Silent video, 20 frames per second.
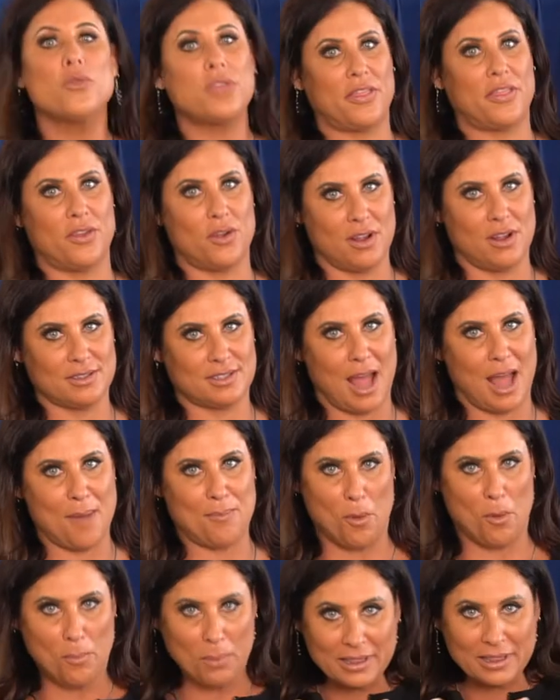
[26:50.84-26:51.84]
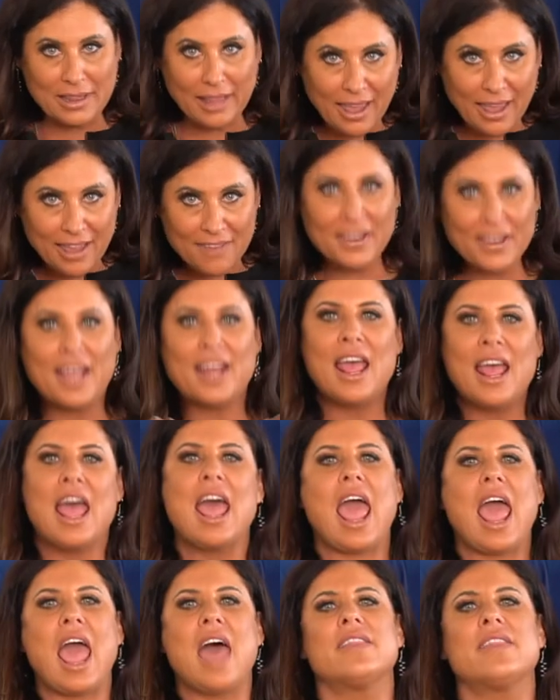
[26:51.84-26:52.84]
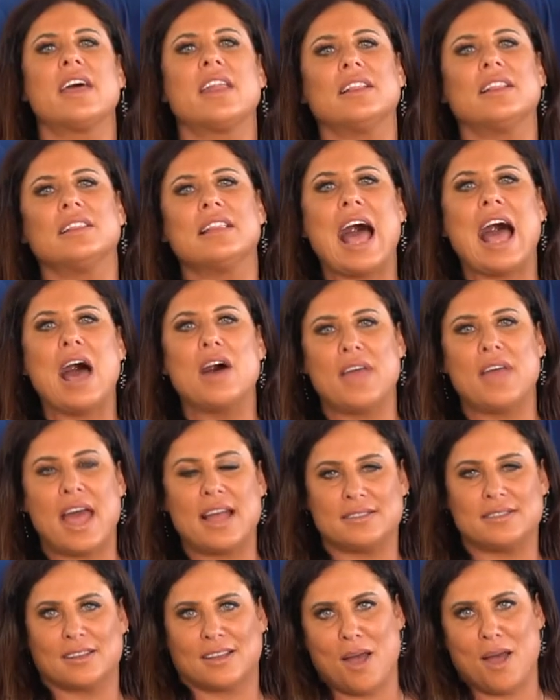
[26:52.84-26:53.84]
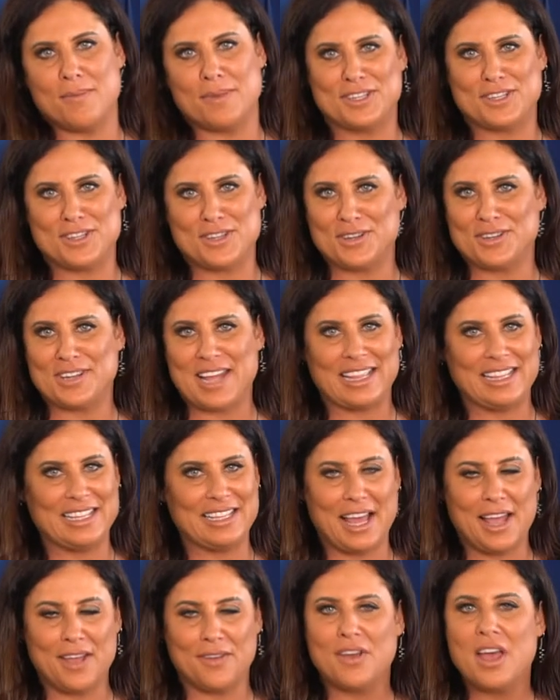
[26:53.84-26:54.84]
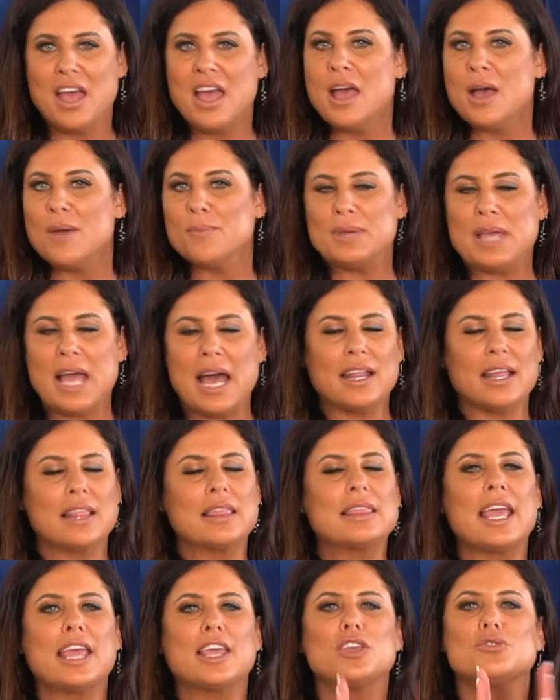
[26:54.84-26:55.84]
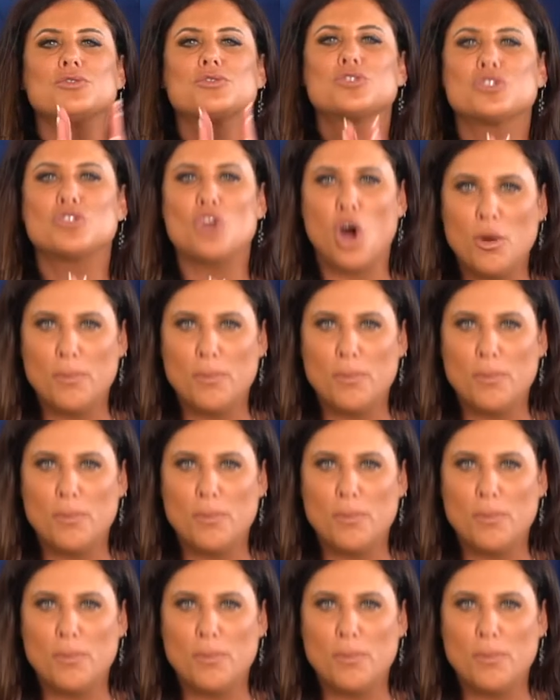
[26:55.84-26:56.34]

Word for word: that they're unstoppable believe it and then allow that to come into their daily life beate thank you so